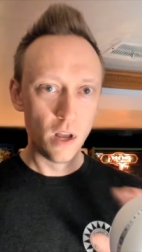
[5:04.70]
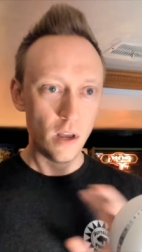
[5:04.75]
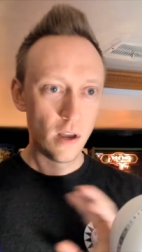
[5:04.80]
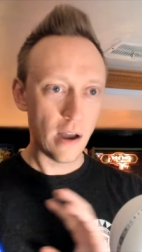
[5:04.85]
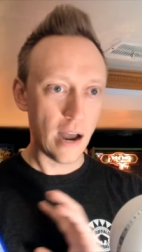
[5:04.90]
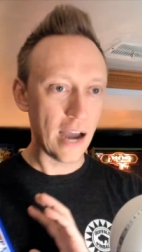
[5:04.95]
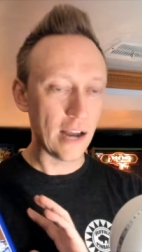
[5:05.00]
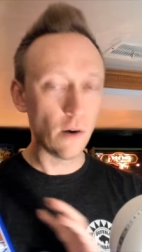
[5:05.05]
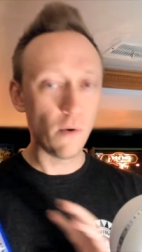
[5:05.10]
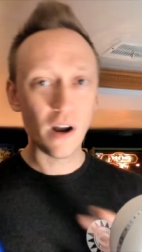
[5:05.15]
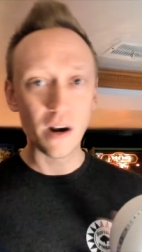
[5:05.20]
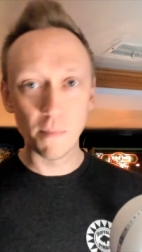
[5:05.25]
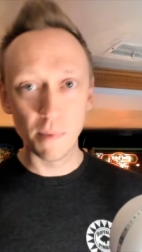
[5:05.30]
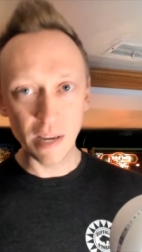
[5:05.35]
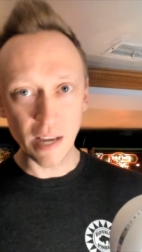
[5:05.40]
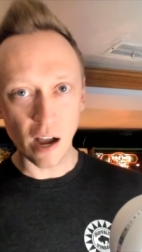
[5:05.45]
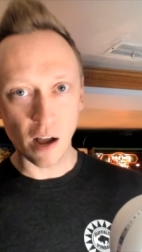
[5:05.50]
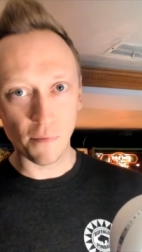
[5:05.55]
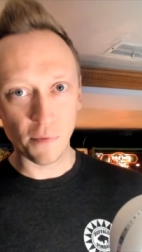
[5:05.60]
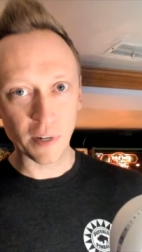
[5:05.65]
I don't want to be
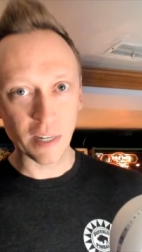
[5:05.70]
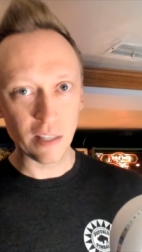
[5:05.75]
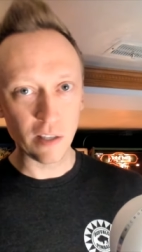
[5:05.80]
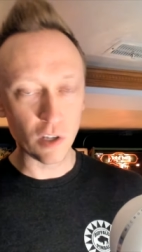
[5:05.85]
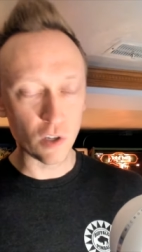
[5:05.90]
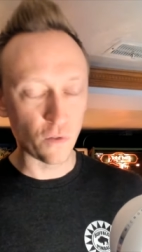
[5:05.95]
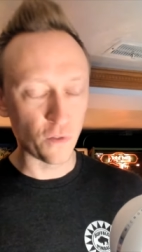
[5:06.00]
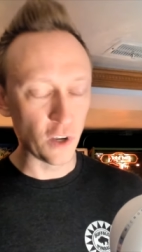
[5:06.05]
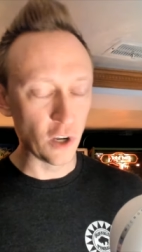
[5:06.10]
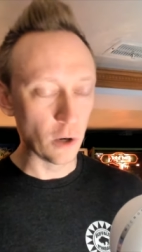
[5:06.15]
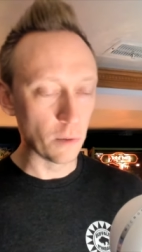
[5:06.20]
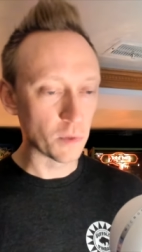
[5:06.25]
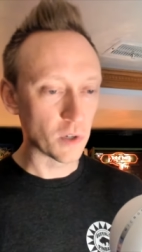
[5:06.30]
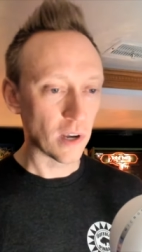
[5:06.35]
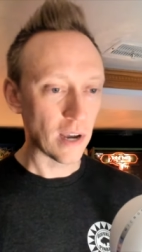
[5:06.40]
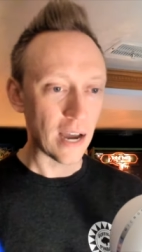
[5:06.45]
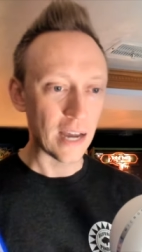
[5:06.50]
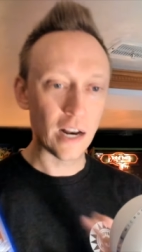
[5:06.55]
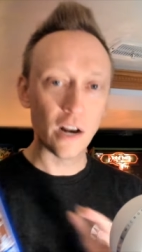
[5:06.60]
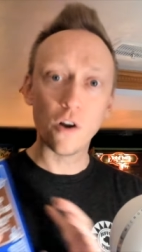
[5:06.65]
huffing in these
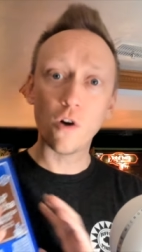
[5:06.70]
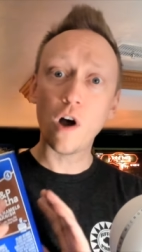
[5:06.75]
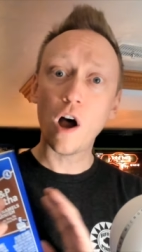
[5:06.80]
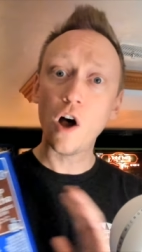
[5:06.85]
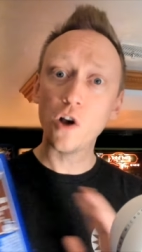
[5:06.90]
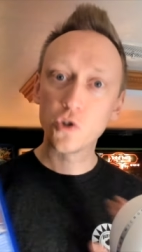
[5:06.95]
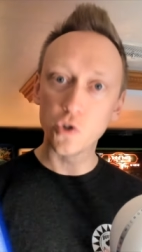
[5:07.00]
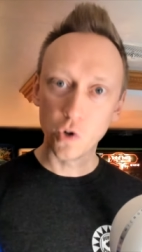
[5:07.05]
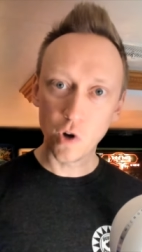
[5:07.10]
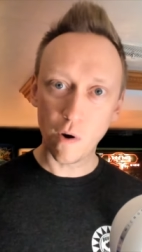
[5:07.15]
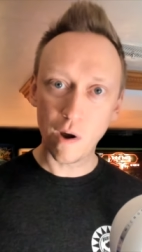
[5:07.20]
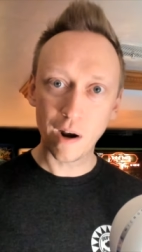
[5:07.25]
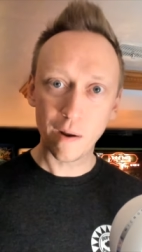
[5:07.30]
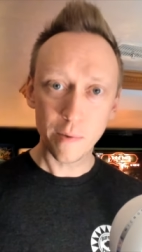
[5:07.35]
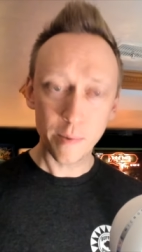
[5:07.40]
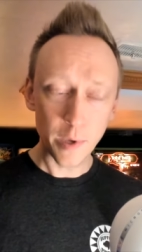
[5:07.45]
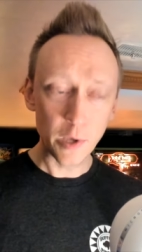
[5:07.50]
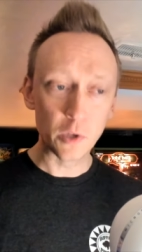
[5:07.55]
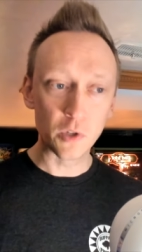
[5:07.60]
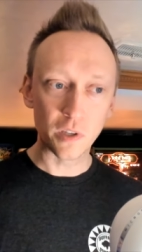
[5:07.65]
fumes. I also don't want
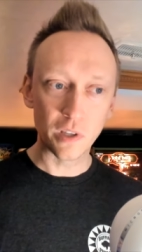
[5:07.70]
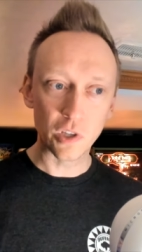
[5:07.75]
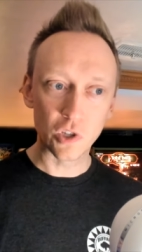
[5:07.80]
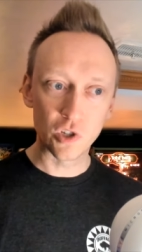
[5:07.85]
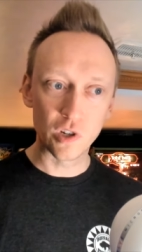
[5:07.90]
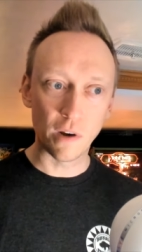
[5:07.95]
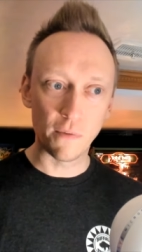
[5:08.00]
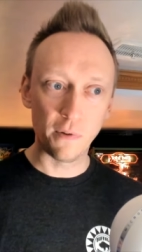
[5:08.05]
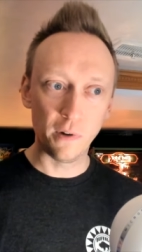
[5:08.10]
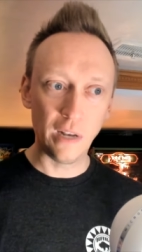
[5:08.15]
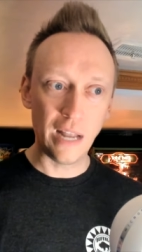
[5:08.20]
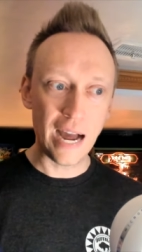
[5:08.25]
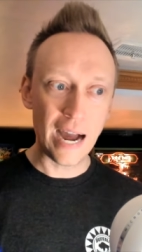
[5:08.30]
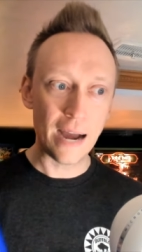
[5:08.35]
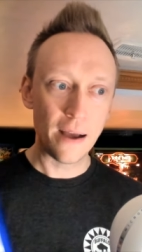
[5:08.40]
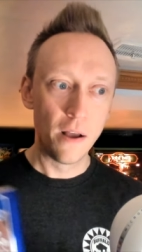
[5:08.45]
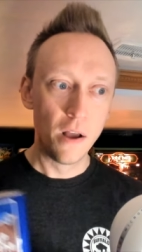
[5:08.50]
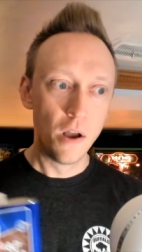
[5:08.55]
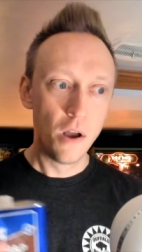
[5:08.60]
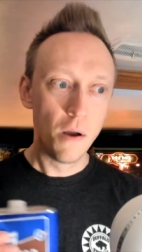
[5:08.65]
to be using this stuff a
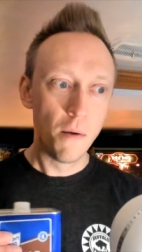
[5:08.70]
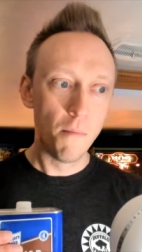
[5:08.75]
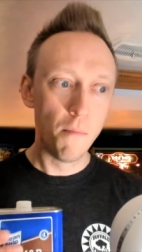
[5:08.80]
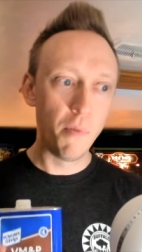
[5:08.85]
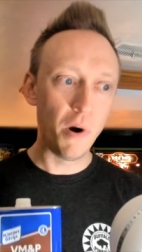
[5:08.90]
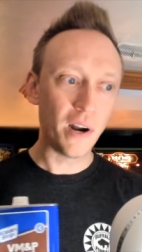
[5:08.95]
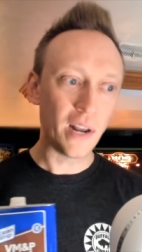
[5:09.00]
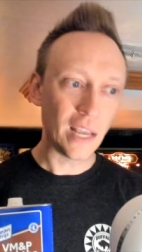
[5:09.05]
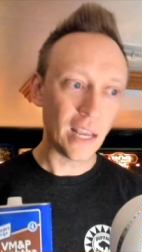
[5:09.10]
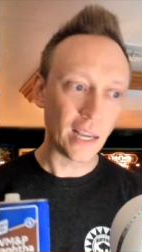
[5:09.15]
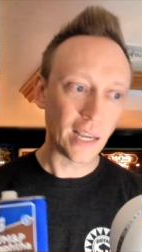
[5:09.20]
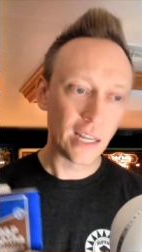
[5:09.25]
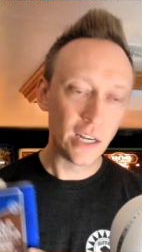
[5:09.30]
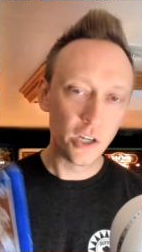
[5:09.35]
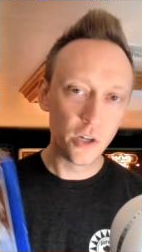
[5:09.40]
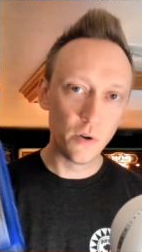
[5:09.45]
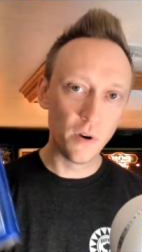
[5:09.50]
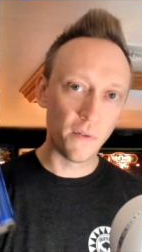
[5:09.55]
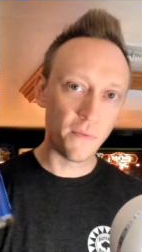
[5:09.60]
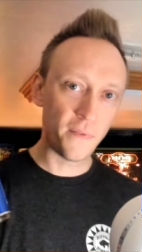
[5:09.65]
lot, but it can
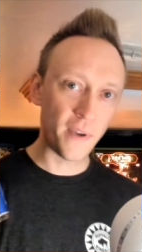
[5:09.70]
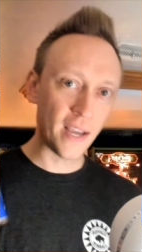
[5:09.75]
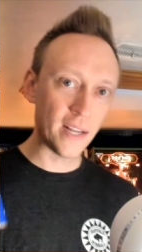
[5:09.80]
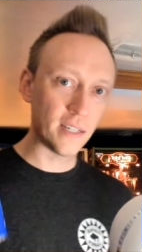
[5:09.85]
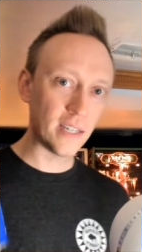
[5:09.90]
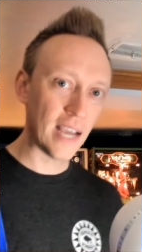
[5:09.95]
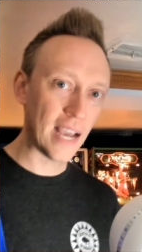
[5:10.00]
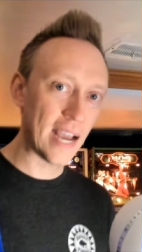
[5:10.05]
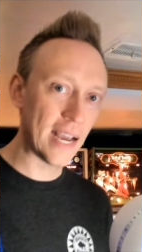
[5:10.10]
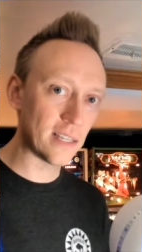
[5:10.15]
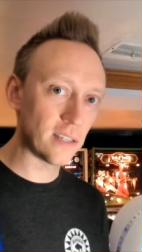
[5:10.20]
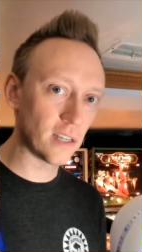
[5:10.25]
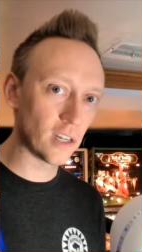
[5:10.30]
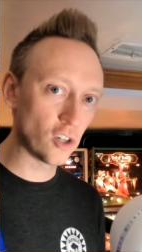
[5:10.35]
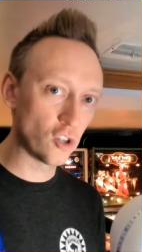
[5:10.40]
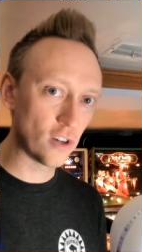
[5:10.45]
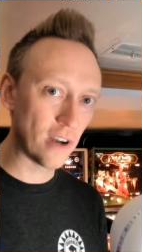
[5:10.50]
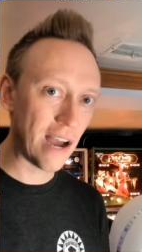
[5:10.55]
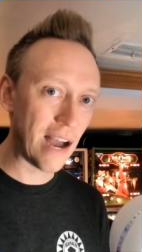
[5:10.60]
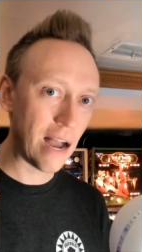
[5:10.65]
do a fantastic
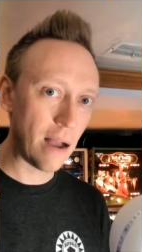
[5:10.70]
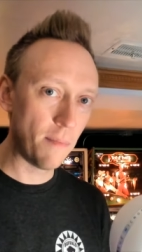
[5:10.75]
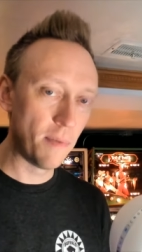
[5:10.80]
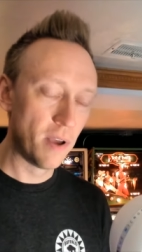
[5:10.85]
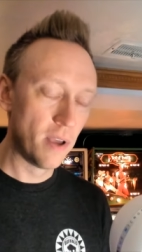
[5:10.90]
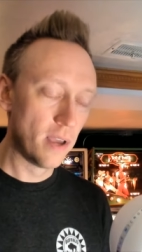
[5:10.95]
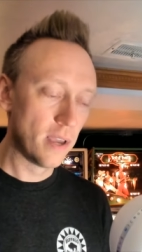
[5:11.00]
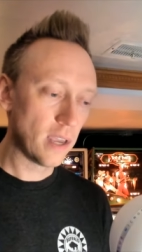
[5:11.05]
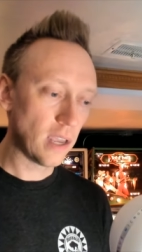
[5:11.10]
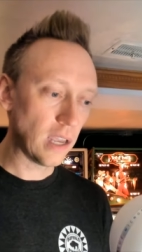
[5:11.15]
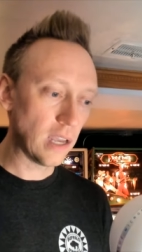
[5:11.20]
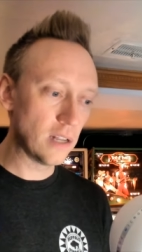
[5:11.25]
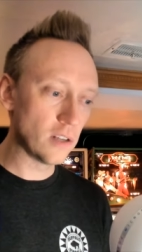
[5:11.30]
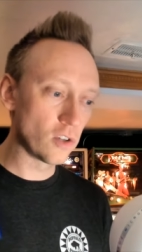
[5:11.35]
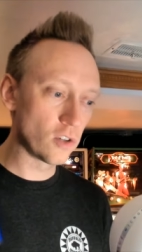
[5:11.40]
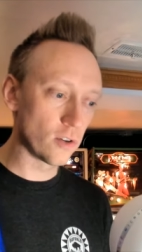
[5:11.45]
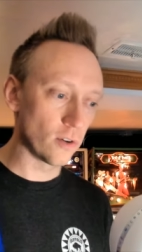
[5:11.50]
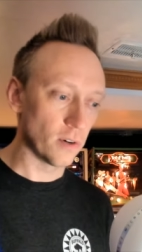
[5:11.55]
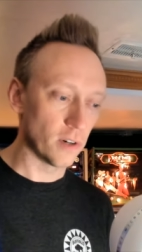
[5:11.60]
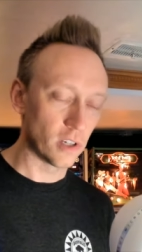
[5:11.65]
job in
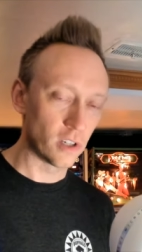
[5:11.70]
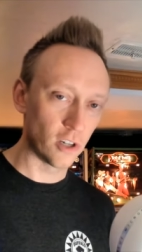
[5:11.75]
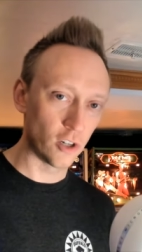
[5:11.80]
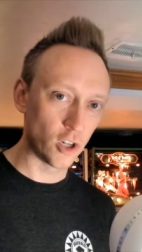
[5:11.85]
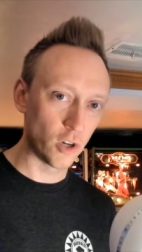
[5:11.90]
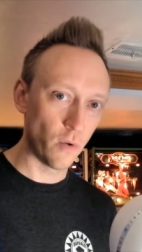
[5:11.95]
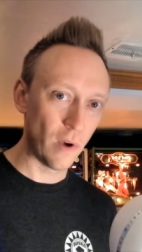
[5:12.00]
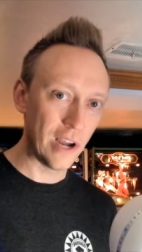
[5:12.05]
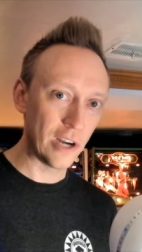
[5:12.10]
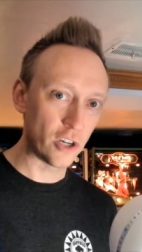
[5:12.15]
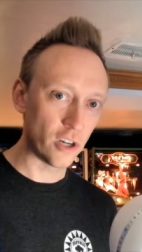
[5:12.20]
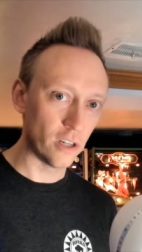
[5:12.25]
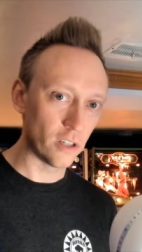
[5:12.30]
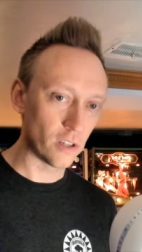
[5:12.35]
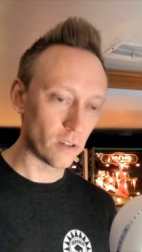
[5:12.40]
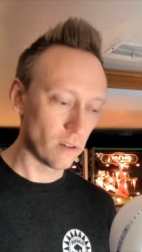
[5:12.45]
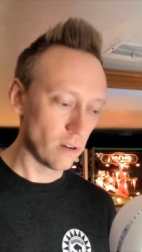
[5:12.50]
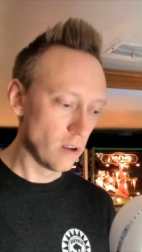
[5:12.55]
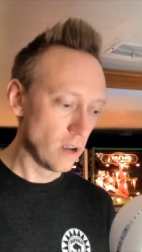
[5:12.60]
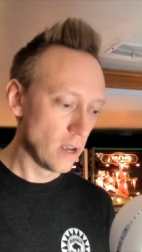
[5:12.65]
certain
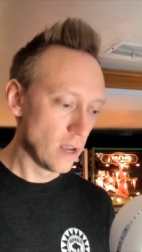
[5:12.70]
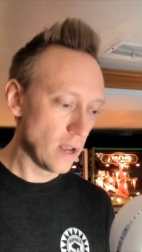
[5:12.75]
situations.